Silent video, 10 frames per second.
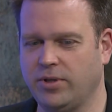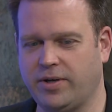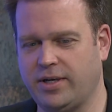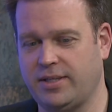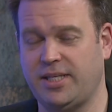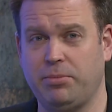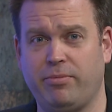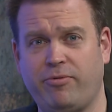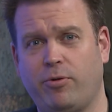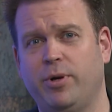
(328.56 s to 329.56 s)
Really great to see,
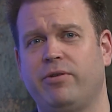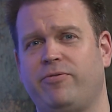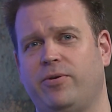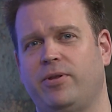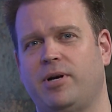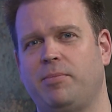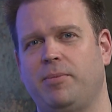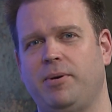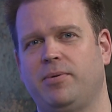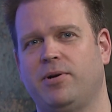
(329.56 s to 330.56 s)
but before we go further, I
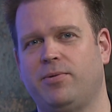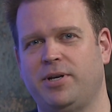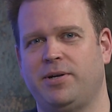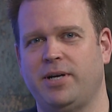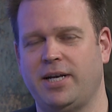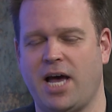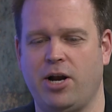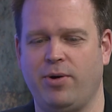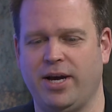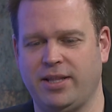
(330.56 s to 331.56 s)
bet people are wondering, how
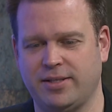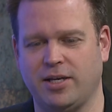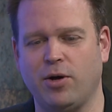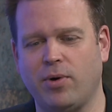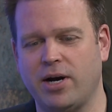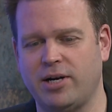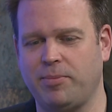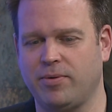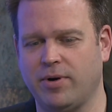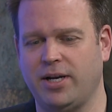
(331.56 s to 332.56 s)
do I get this all wired
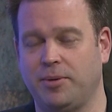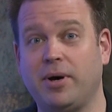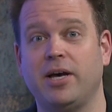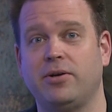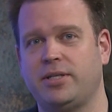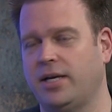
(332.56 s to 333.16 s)
up and running in my own